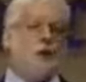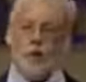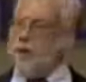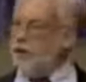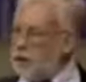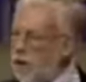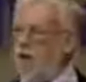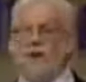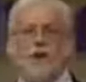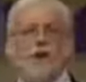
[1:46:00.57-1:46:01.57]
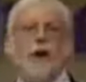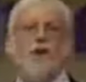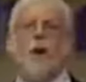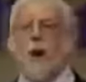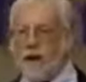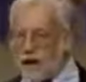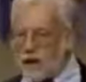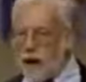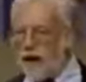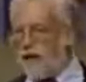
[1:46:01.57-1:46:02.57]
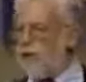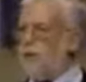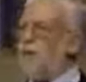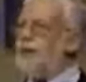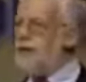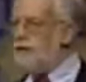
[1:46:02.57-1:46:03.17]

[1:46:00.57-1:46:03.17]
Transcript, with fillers: true source of all the treasures of